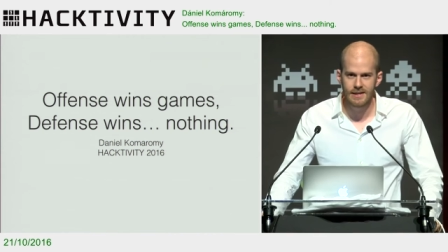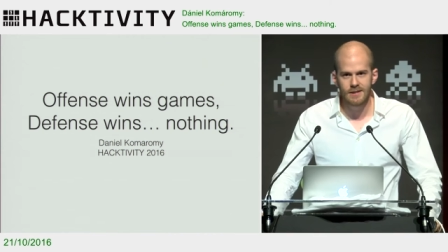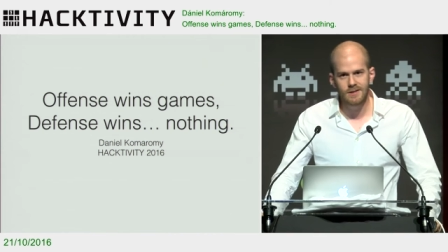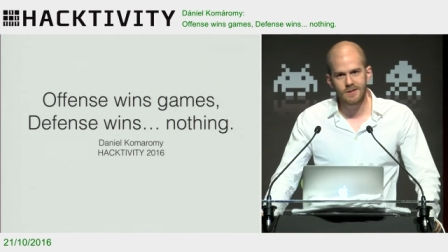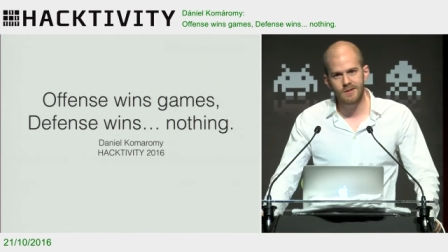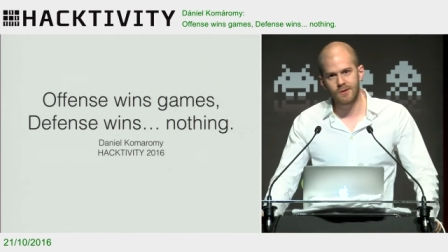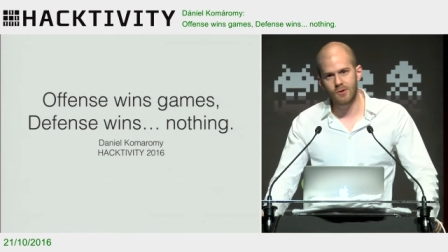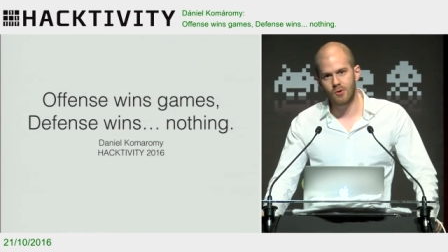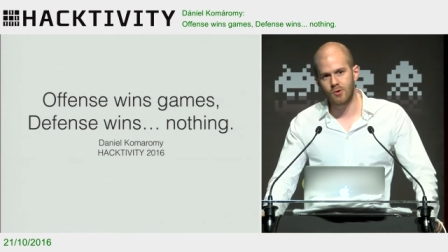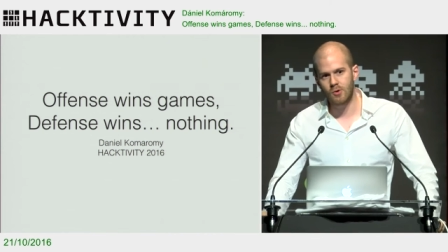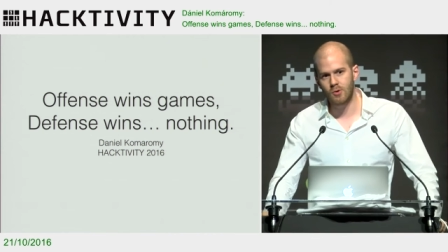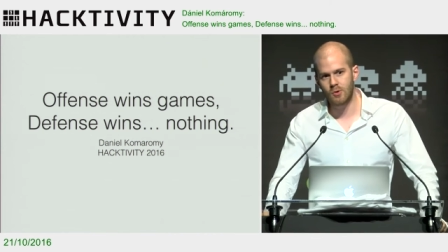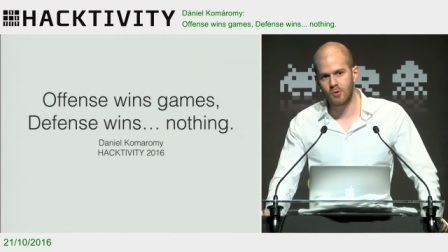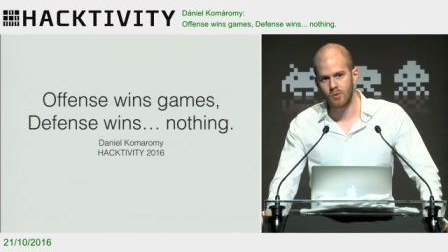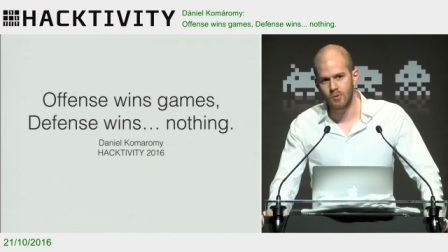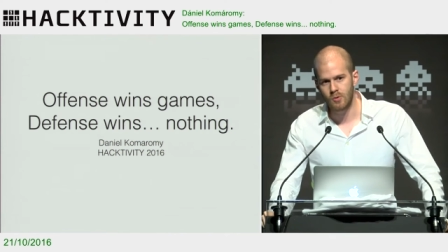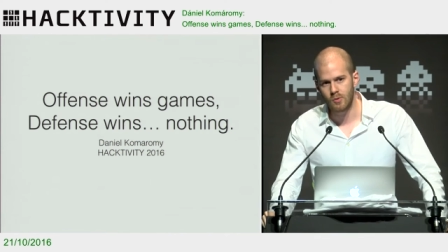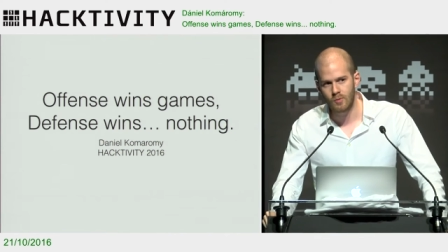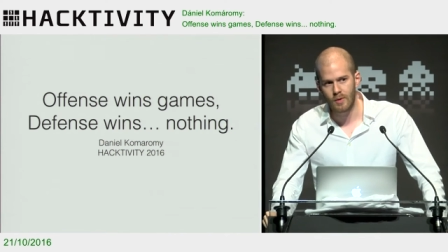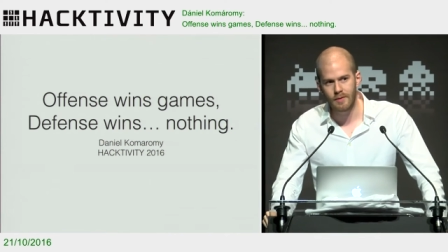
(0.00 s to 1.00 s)

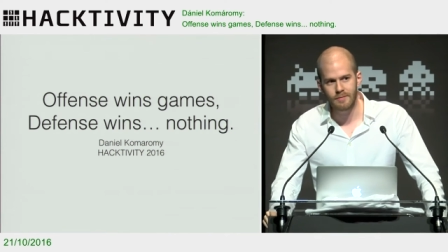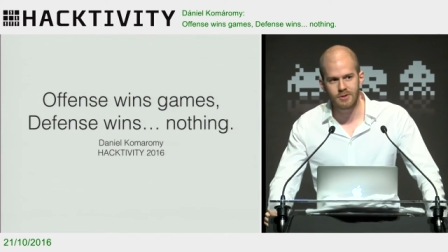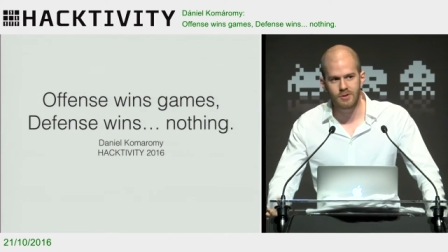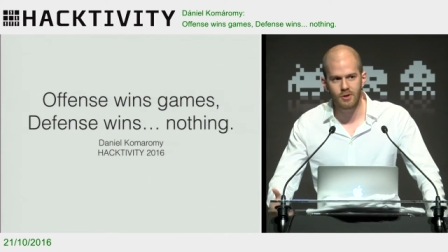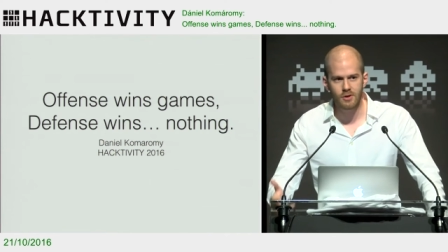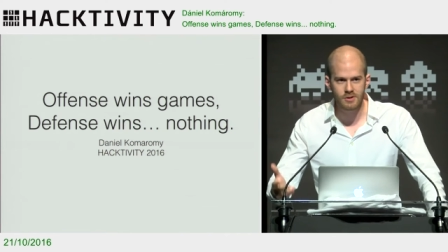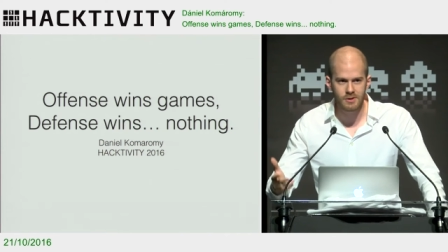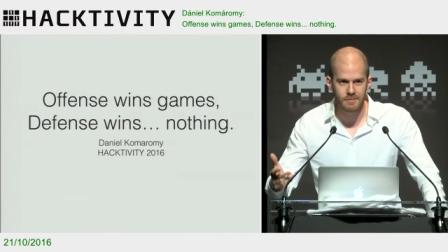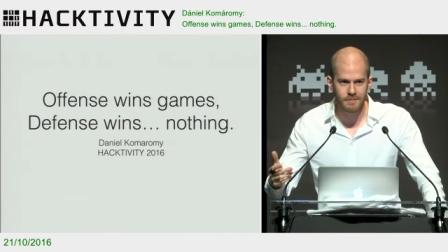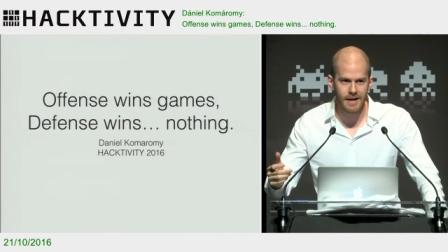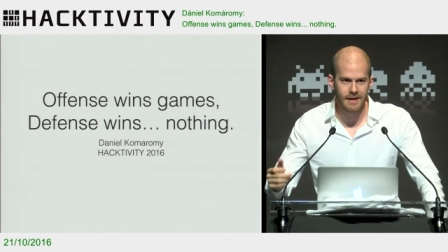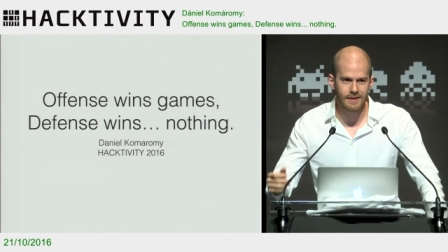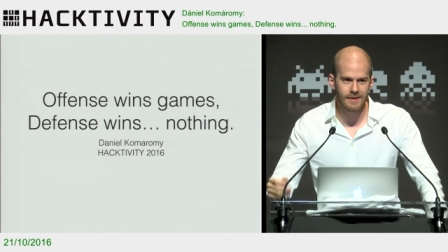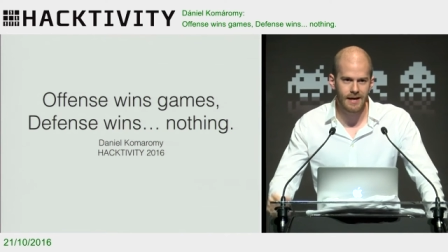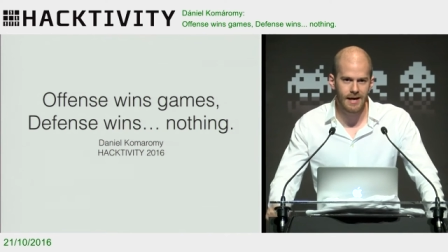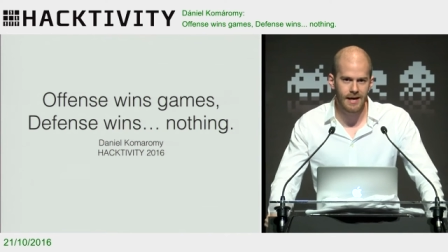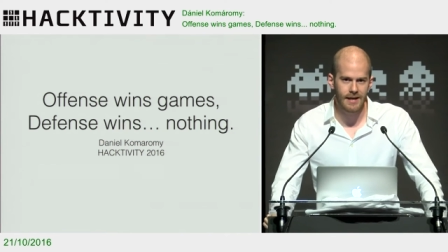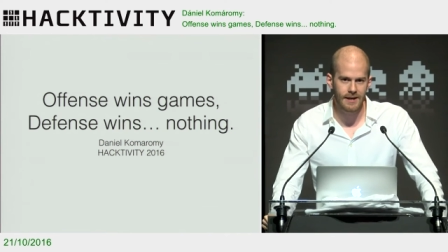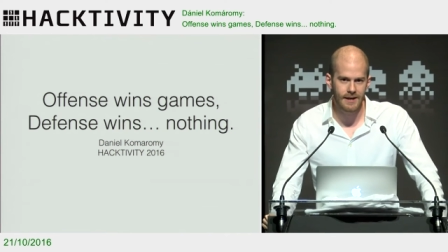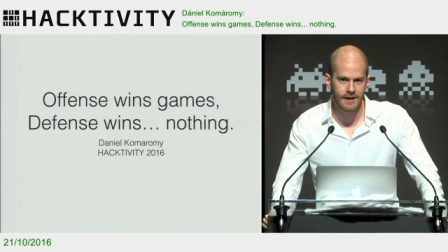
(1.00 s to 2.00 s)
So when we talked about
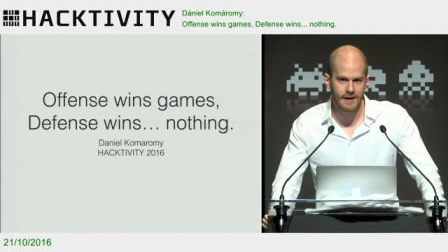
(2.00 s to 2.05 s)
that,